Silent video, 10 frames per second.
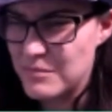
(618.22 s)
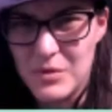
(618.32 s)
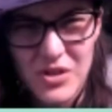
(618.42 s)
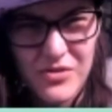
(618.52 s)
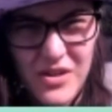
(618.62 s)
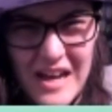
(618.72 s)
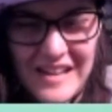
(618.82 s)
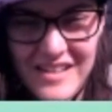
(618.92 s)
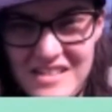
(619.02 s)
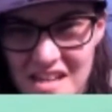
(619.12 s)
beautiful
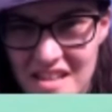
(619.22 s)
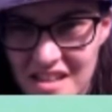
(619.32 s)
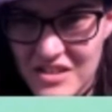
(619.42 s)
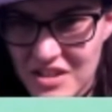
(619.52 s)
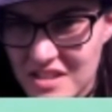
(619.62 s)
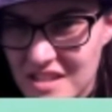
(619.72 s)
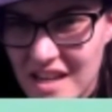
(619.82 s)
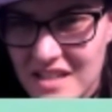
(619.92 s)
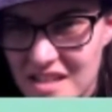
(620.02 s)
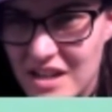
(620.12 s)
island, I think it
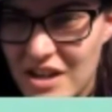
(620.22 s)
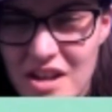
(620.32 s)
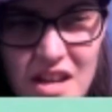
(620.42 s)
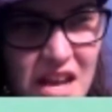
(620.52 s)
translates, I don't know.